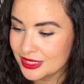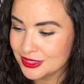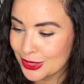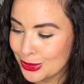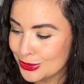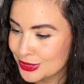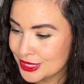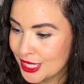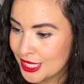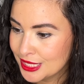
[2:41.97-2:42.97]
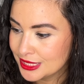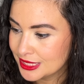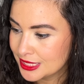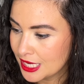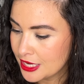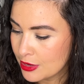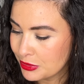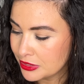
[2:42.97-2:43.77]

This looks stunning.